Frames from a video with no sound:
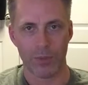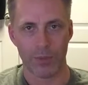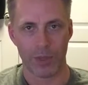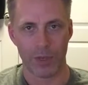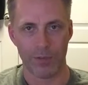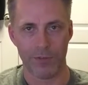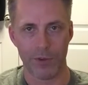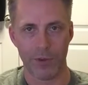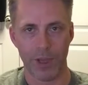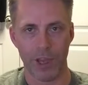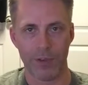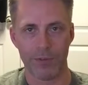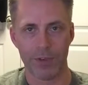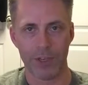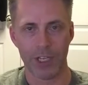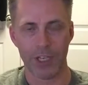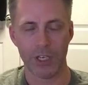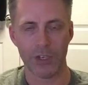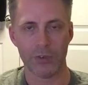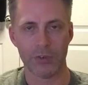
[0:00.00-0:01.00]
But if you have
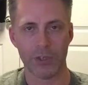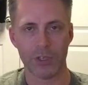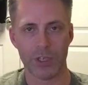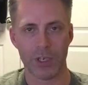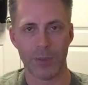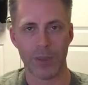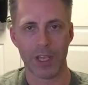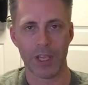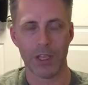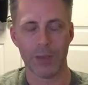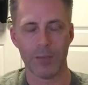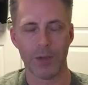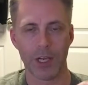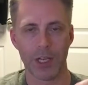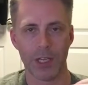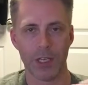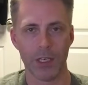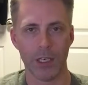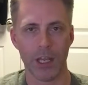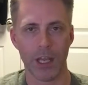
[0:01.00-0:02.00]
an interest in making
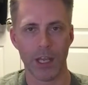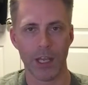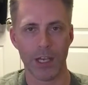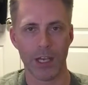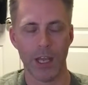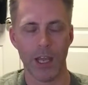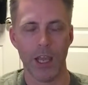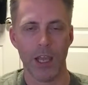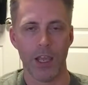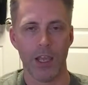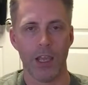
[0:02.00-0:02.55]
money online